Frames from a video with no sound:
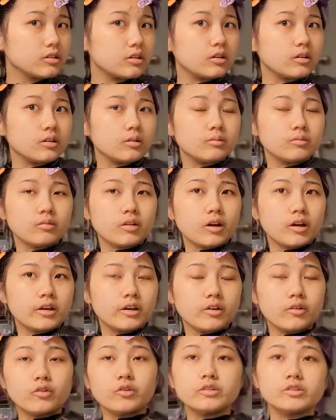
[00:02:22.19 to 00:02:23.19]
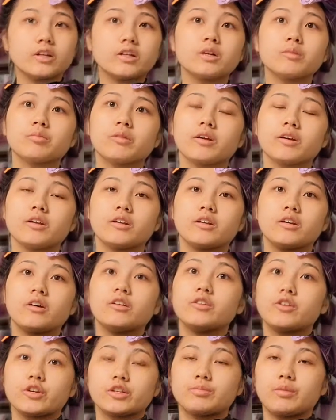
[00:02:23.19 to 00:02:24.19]
I always end up liking the
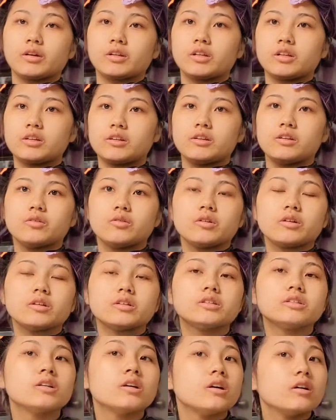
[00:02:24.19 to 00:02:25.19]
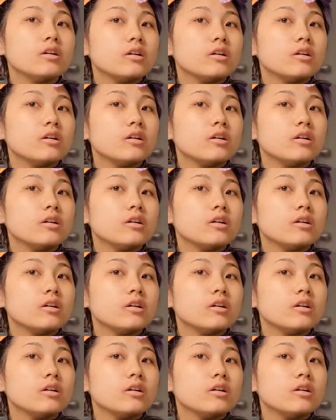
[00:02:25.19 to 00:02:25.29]
unexpected anyways.